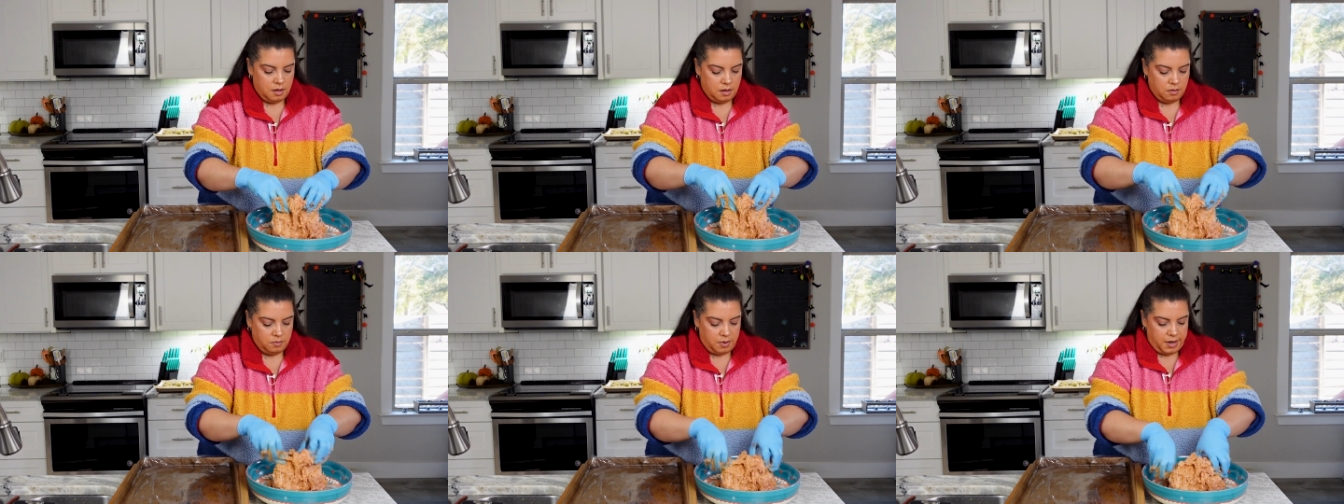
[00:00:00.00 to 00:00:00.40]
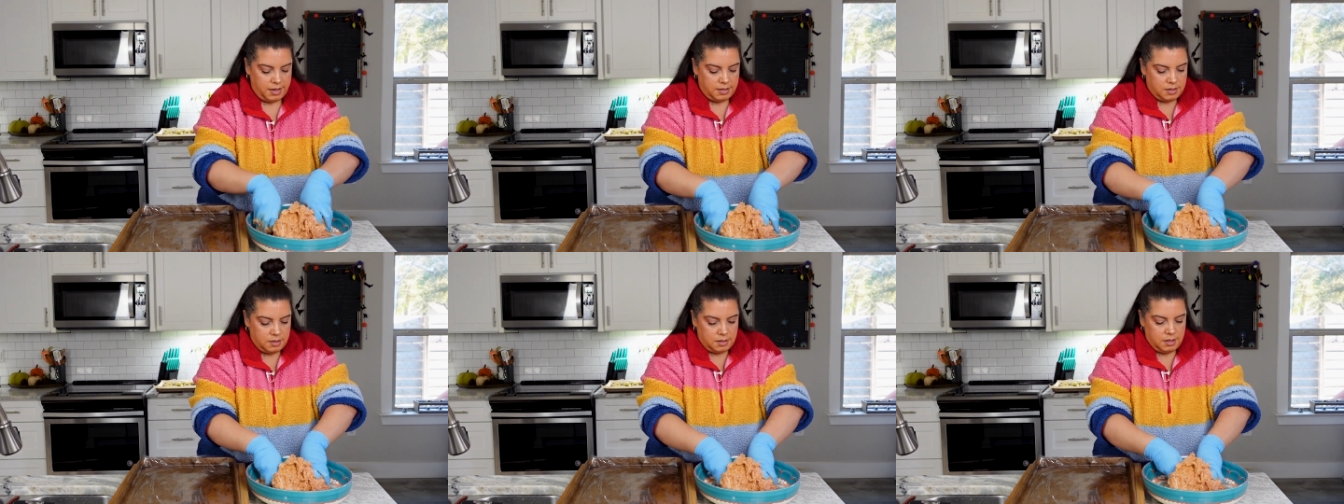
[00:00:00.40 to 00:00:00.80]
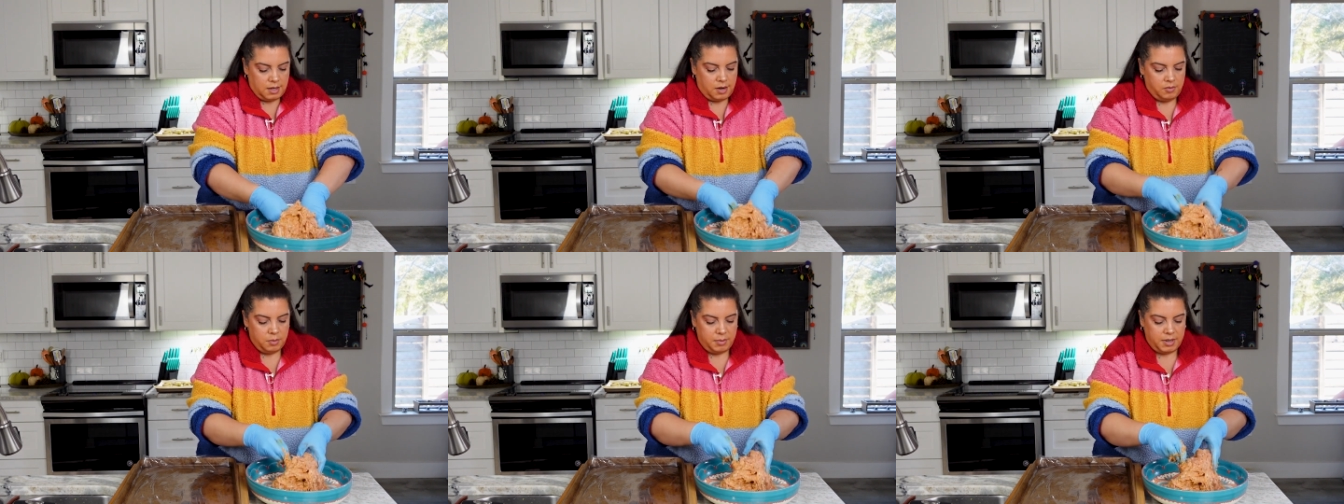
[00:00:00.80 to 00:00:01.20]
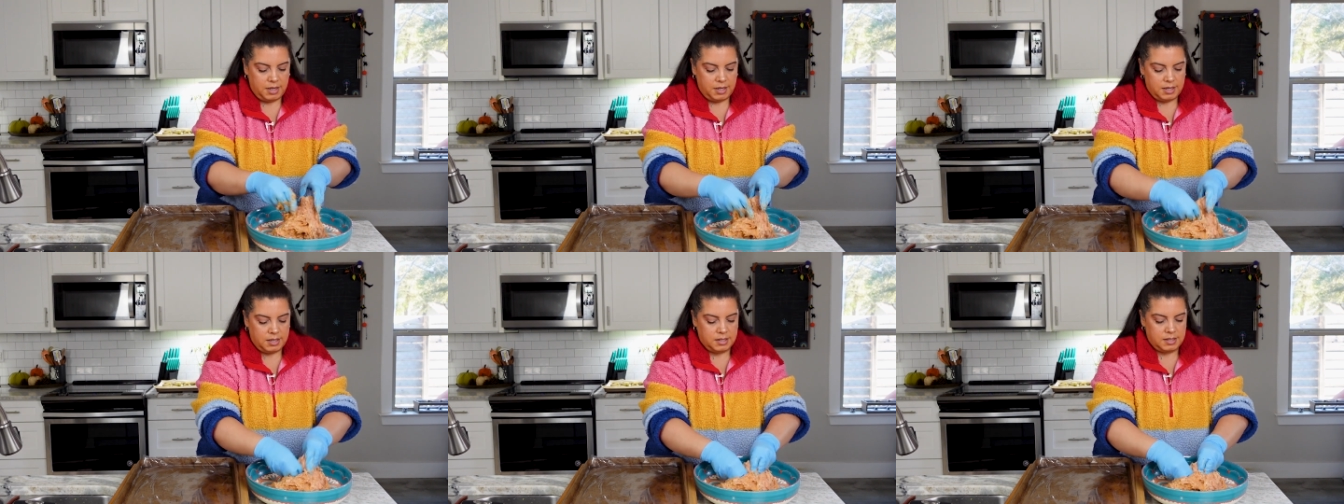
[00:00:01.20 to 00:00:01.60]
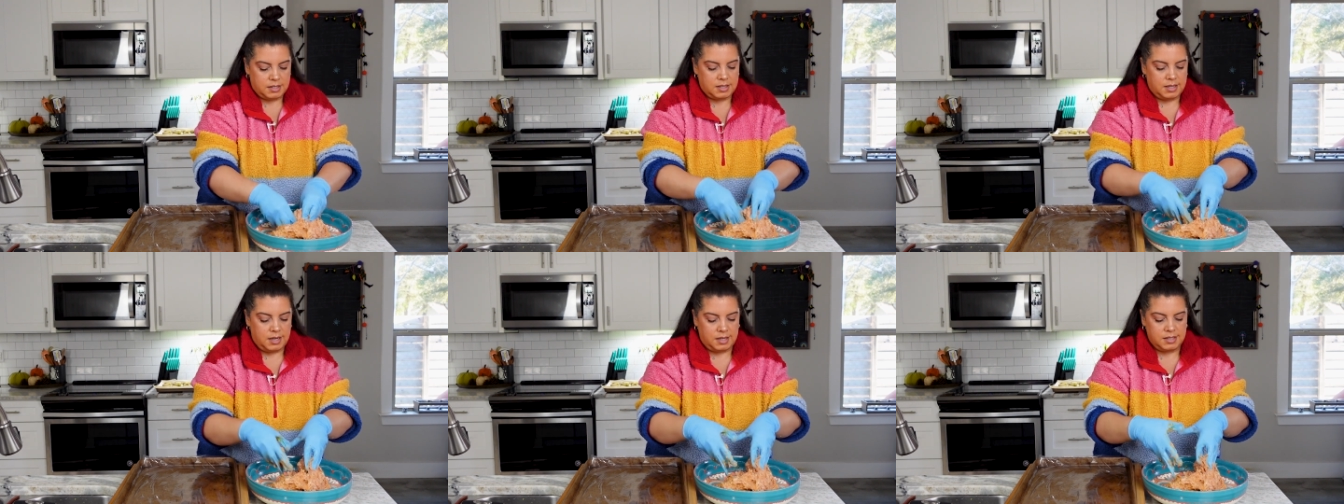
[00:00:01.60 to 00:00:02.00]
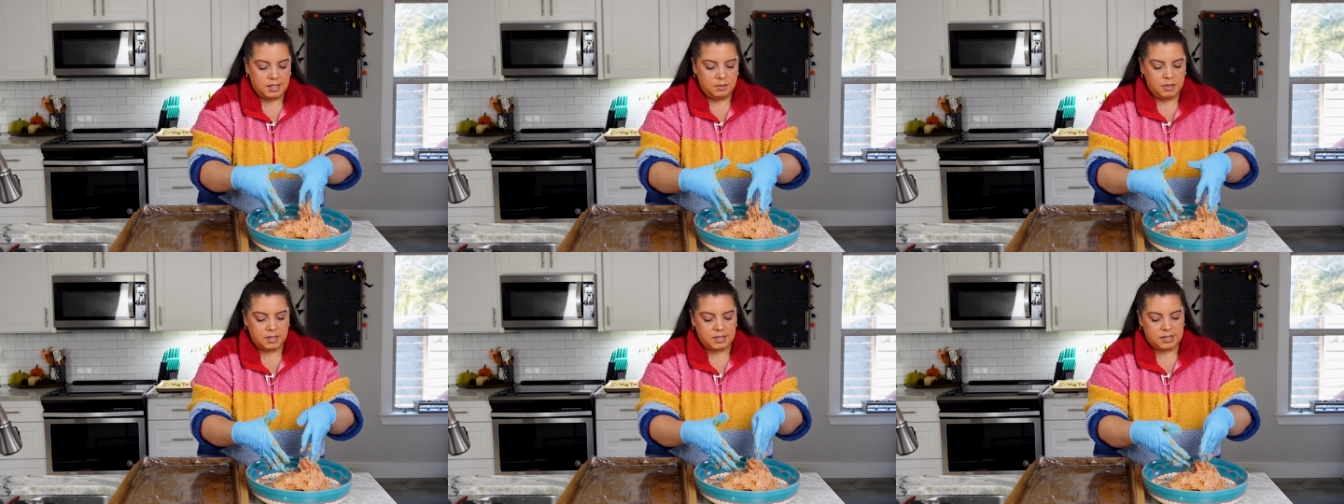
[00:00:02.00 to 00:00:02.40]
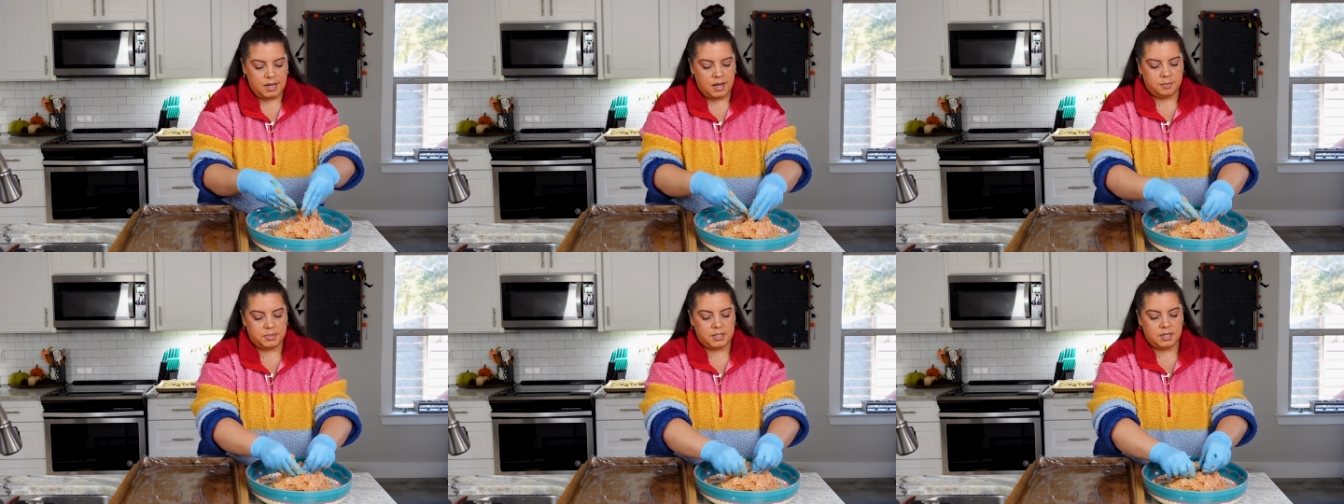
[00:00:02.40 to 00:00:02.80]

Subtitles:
All right, so I think everybody is nice and mixed up.